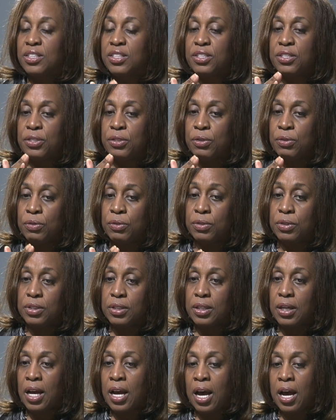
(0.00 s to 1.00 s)
to
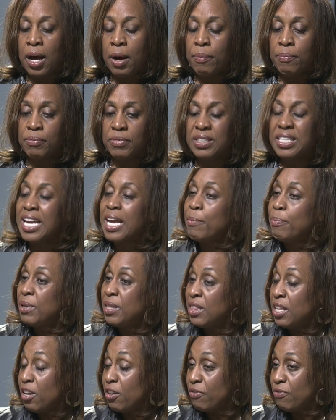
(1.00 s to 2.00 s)
um,
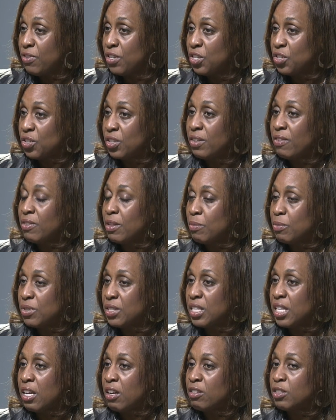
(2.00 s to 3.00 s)
dampen their vision of
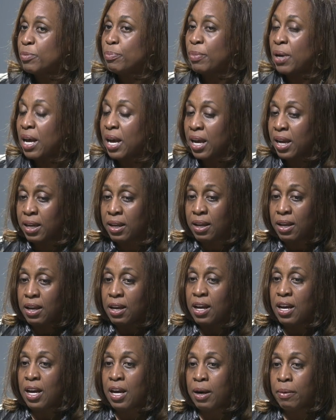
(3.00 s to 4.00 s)
themselves by,
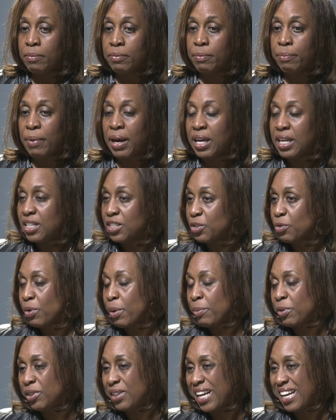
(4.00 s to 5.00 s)
um, by his
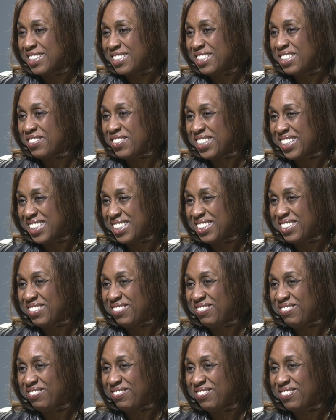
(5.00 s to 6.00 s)
criminal activity.
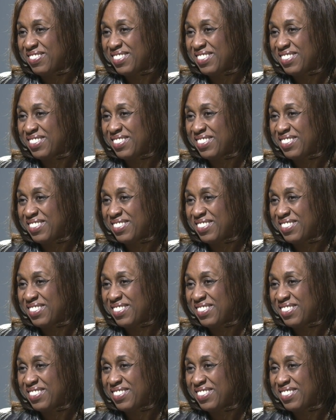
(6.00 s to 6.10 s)
Mm.